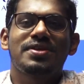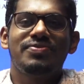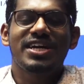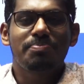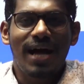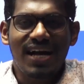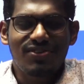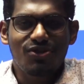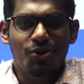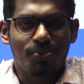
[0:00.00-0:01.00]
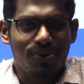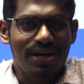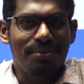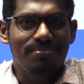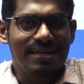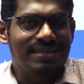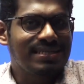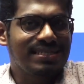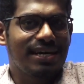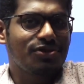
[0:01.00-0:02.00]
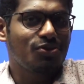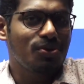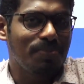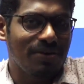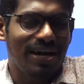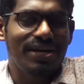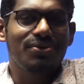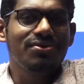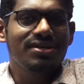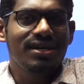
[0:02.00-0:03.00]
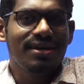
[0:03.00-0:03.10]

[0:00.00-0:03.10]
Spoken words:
We are back with our program Learn CSAT through PYQs